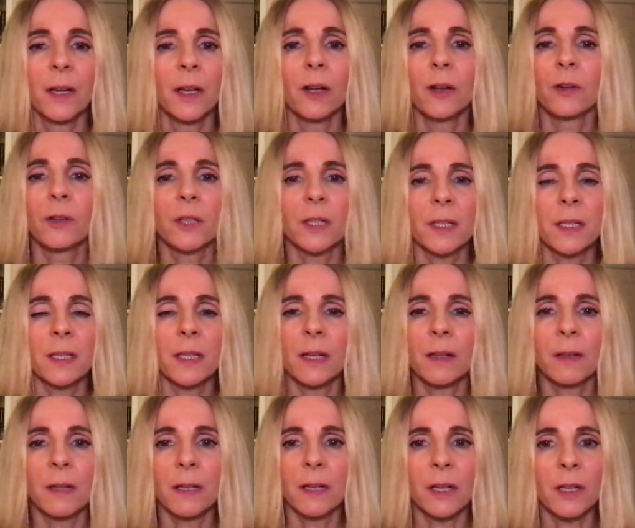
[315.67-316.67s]
You just
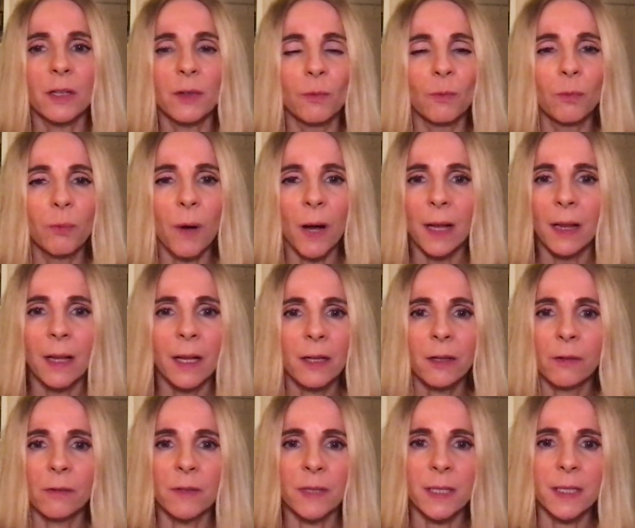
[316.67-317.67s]
need need one
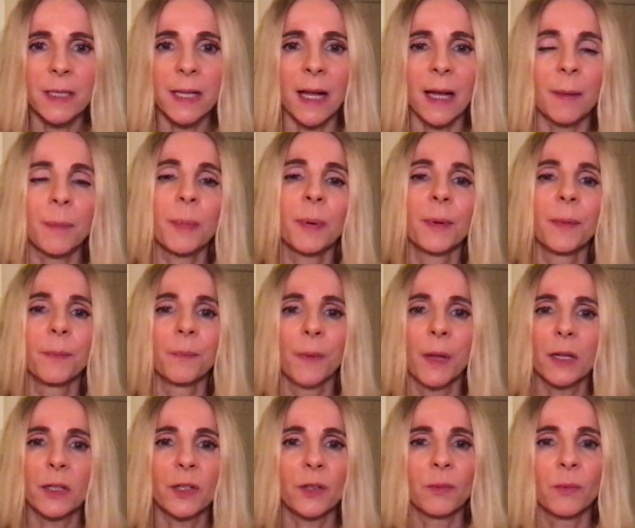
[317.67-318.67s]
little step
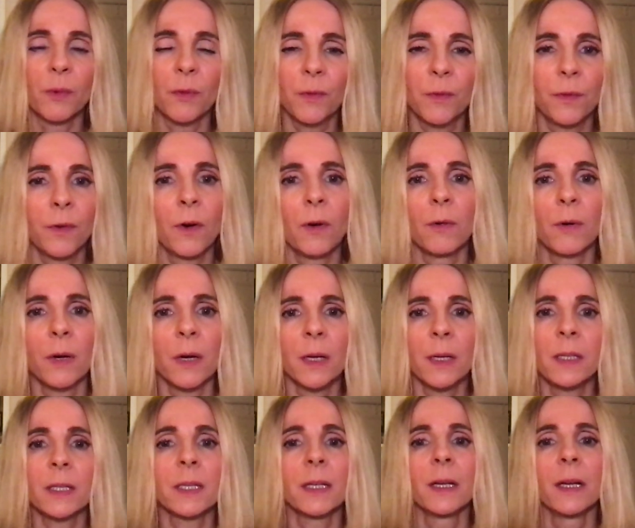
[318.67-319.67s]
to move
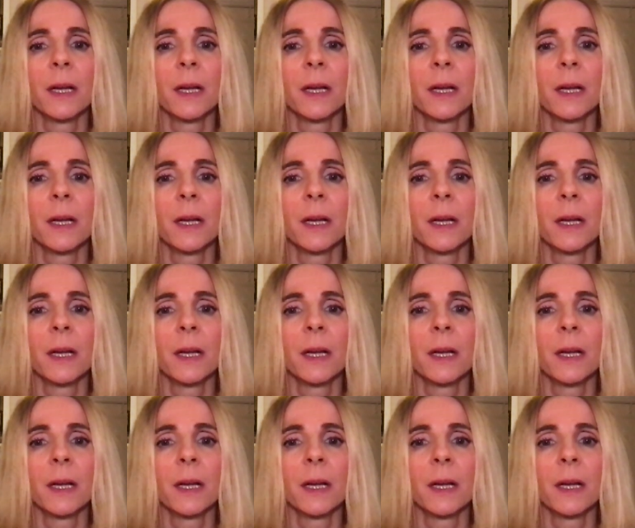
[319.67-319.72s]
forward,